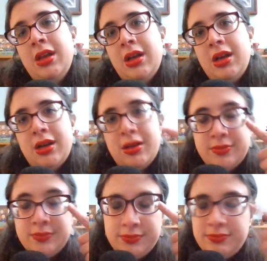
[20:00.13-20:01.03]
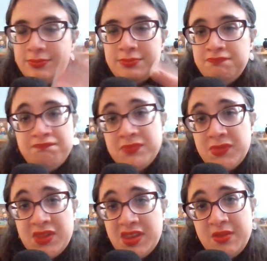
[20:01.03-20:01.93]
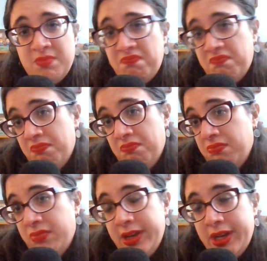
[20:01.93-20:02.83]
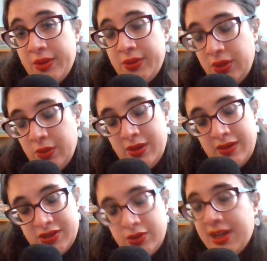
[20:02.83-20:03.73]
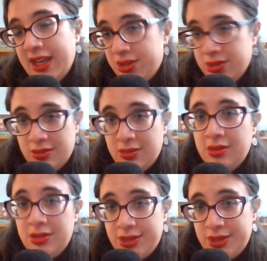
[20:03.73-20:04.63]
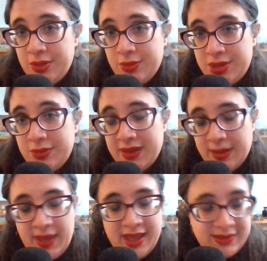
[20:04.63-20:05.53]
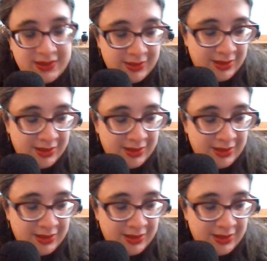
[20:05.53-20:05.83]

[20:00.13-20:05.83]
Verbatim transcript: um, the, you know, you it's your kitchen. Do what you think best.